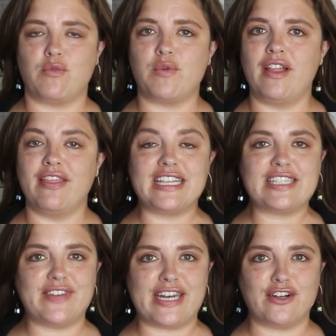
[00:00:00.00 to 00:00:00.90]
Well,
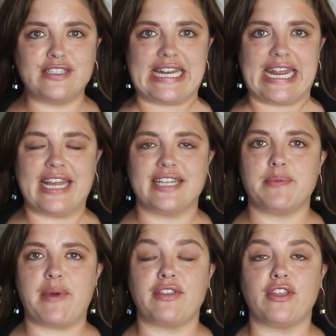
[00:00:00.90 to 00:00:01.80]
this video today is
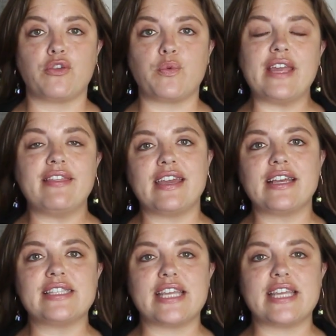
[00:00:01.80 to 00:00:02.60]
about the 3 things